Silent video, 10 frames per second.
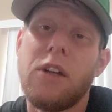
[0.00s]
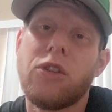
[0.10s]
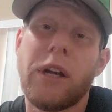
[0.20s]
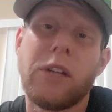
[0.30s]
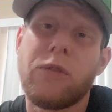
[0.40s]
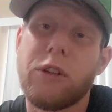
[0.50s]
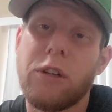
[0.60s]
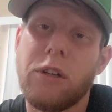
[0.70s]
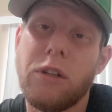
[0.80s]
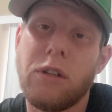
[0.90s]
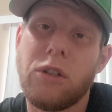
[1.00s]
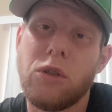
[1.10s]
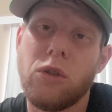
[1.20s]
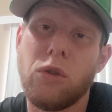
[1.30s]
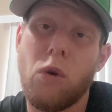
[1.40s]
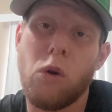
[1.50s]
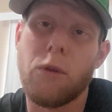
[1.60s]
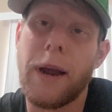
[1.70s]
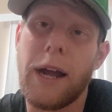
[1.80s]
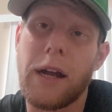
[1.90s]
transferred to
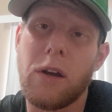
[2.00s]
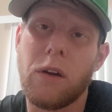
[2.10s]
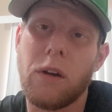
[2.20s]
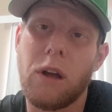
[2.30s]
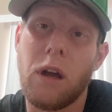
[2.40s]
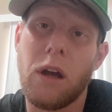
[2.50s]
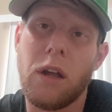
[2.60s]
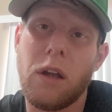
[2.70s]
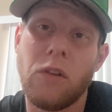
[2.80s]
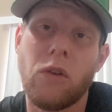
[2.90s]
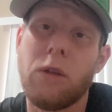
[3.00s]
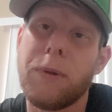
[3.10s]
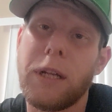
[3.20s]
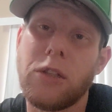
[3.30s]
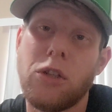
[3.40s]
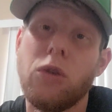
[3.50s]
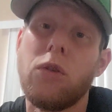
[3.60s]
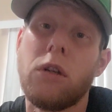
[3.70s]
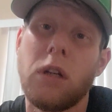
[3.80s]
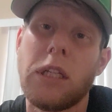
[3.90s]
cornerback. He's only played 2